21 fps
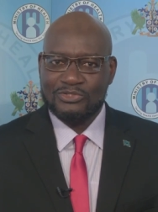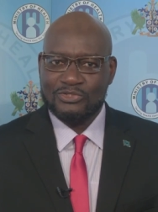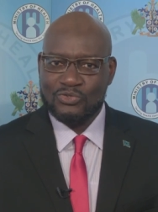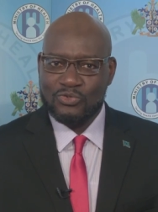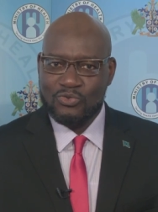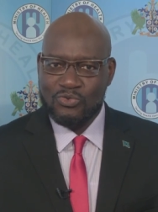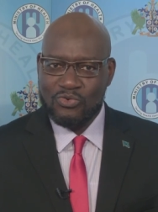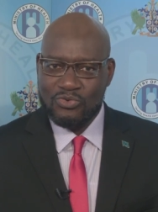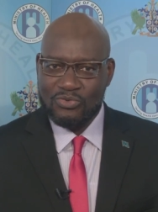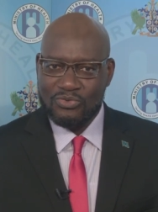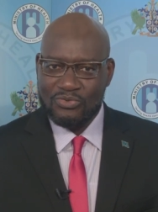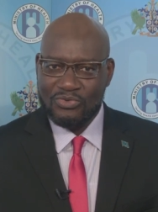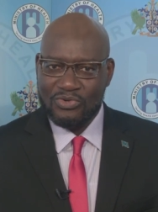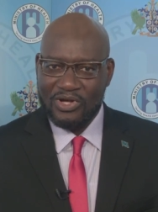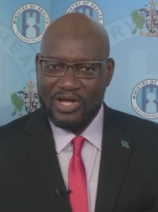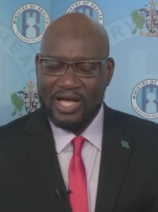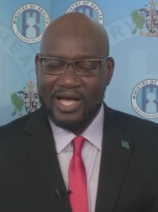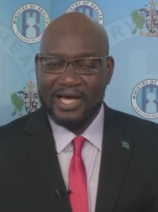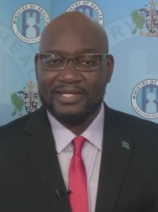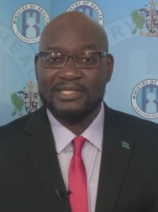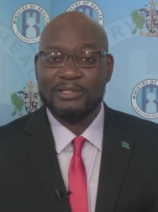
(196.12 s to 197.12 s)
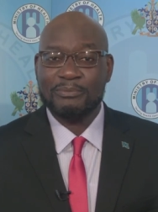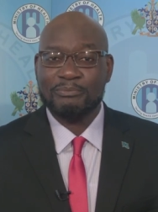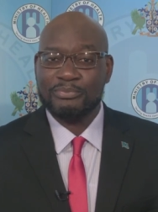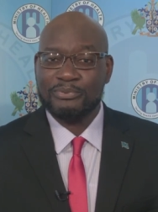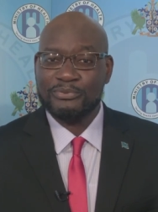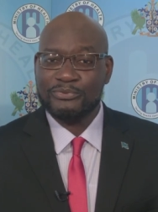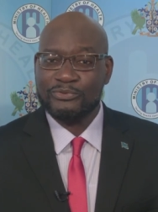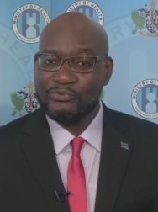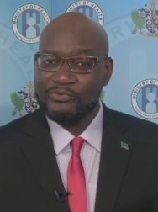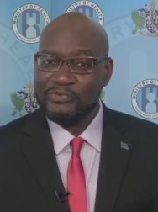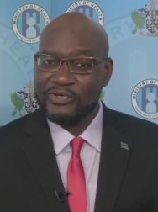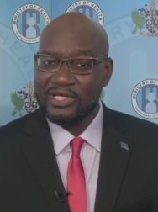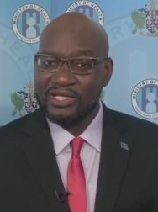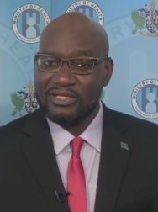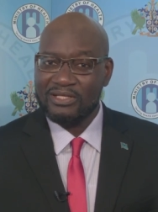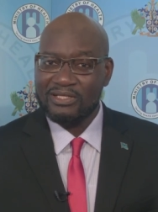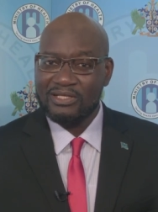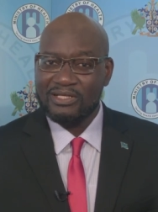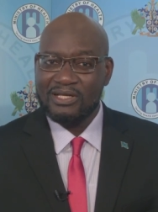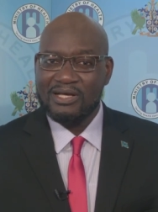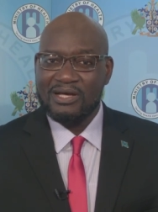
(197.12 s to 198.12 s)
to an
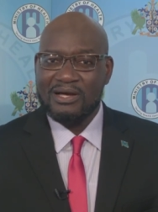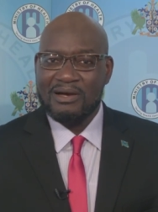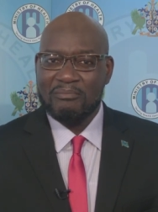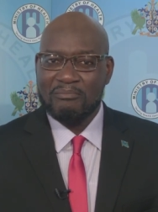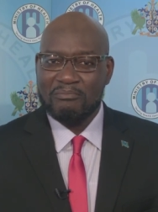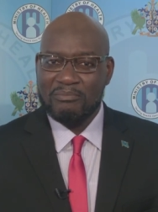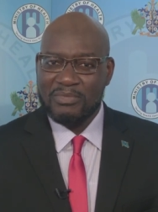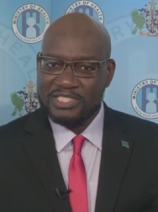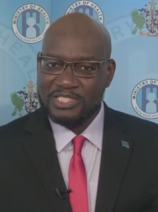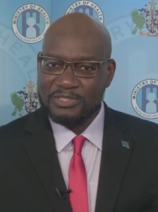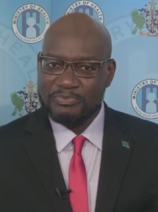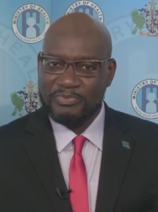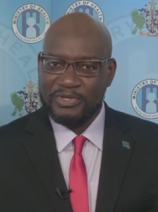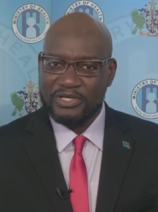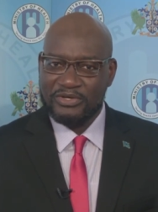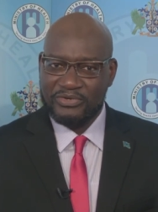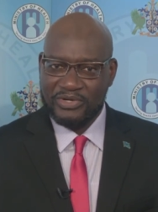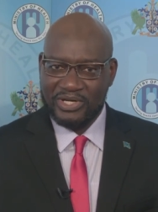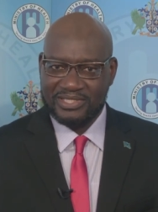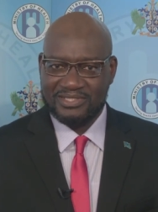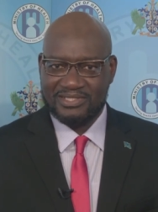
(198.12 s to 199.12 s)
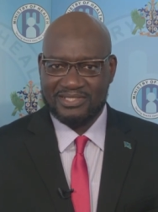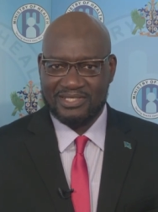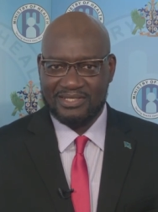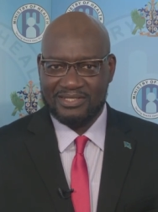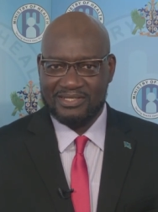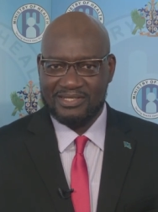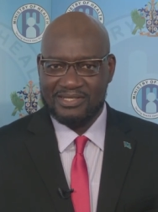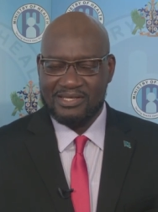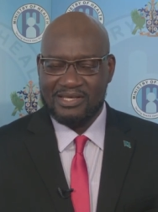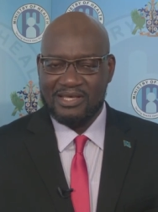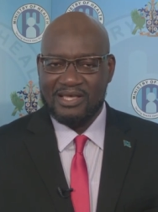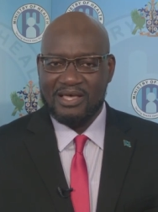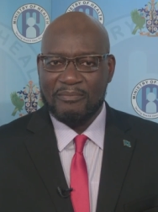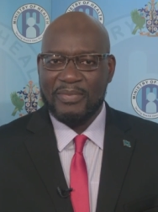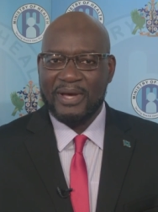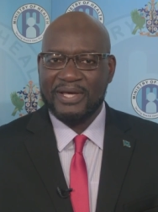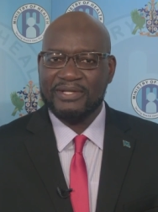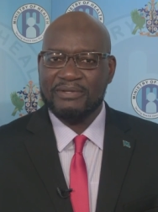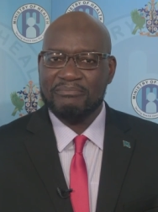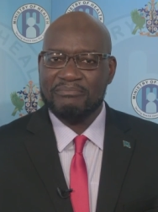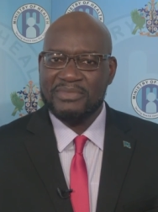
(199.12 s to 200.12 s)
approval must be granted
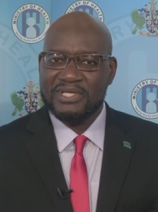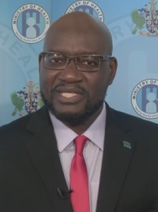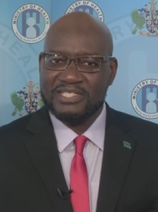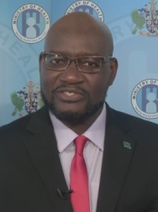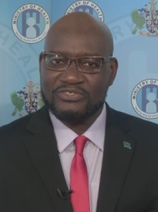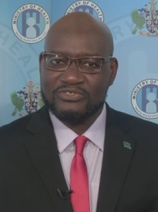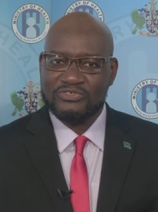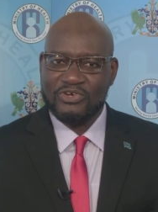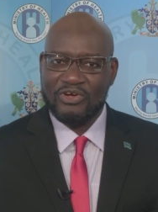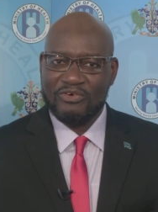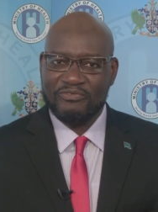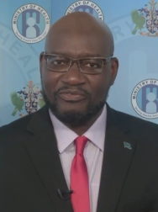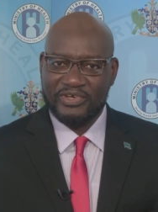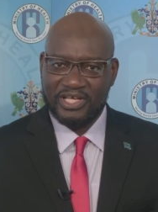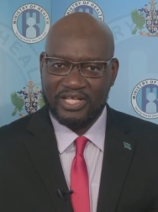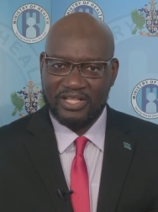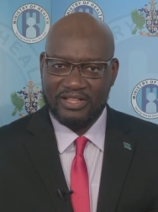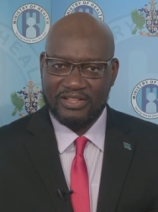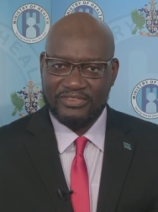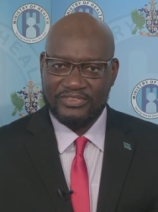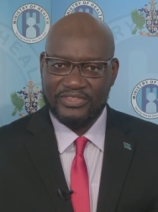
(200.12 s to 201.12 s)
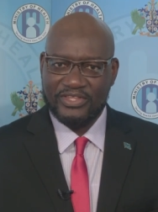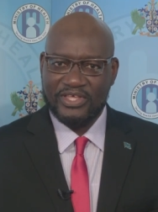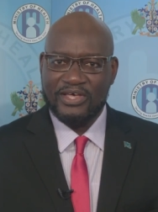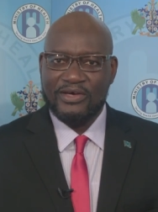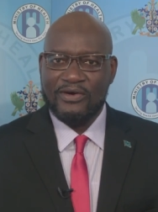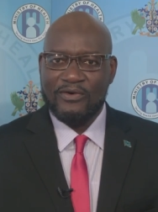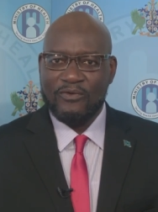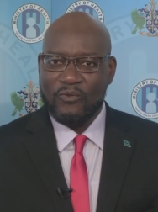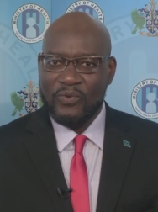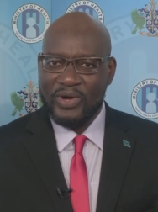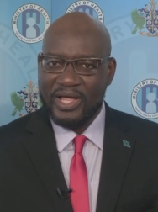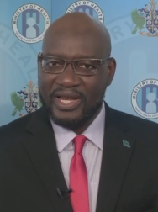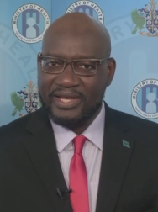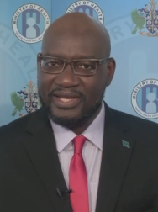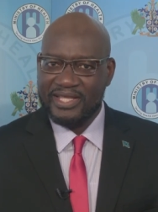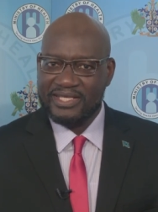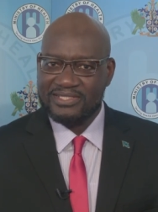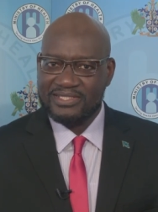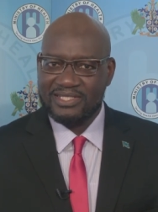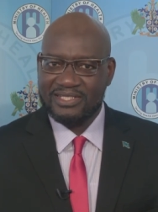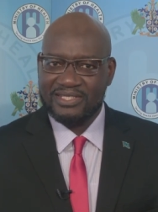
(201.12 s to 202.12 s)
by the Ministry of Health,
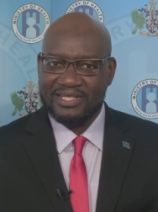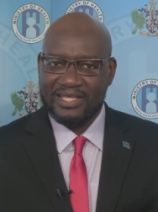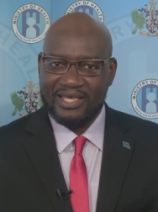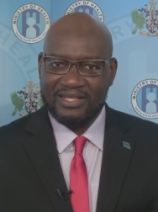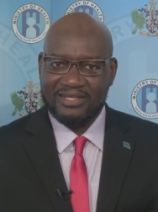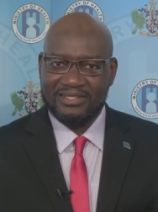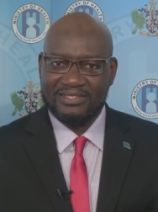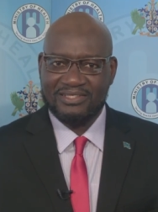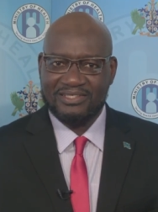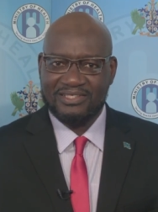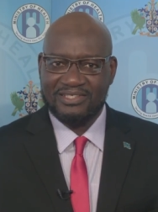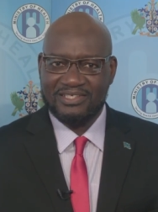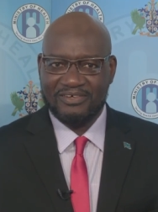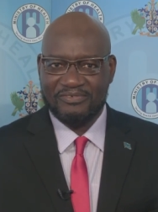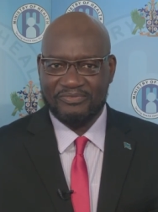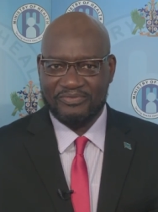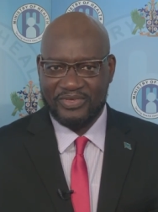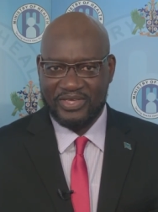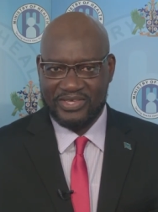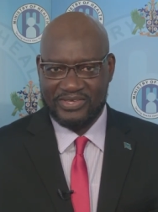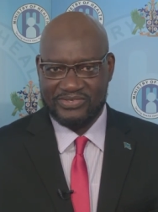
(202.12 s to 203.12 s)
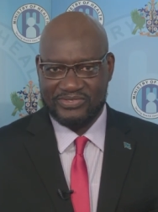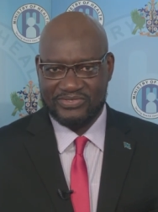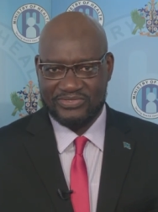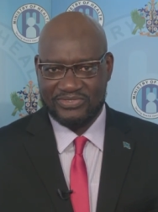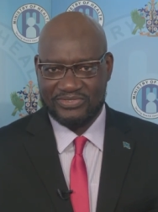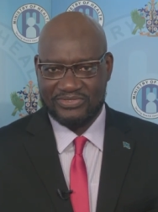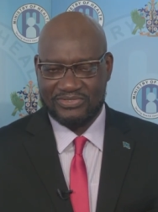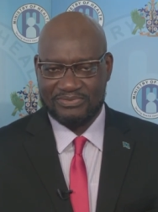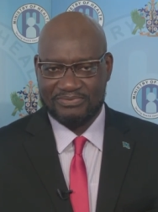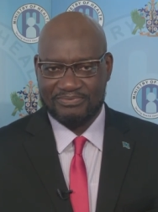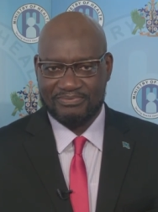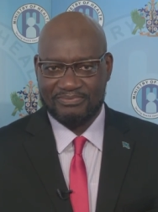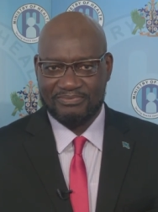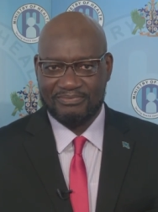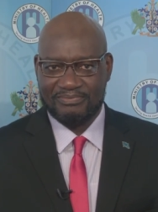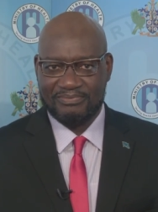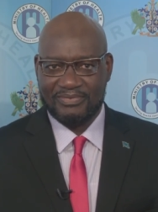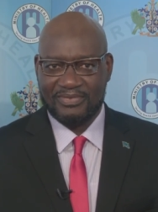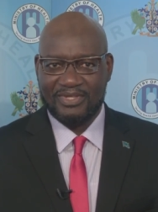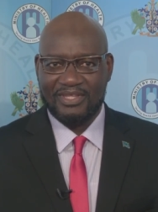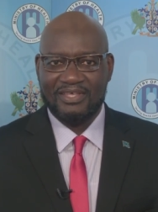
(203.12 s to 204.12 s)
Wellness and Elderly Affairs.
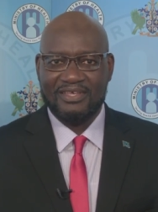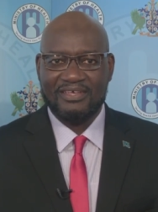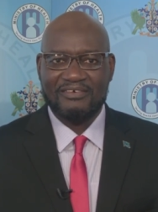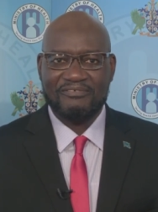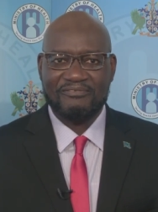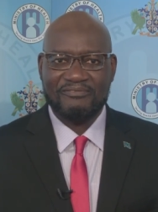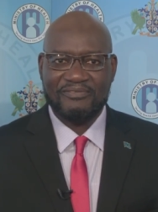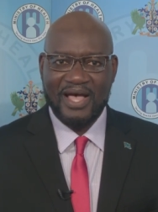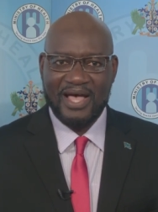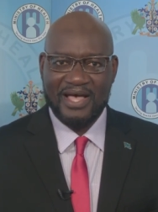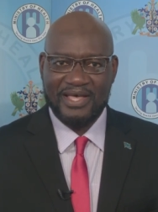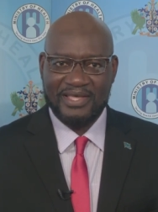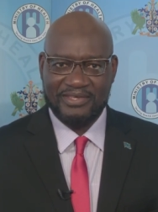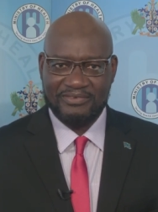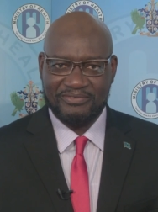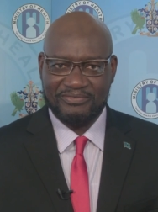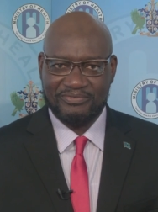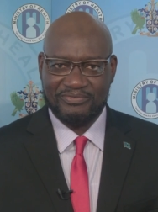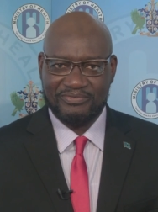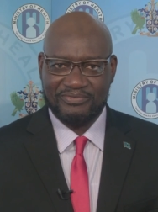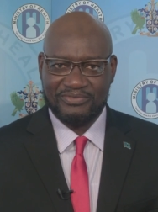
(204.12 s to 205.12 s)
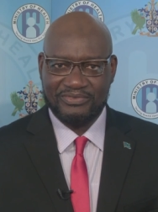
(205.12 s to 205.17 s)
5.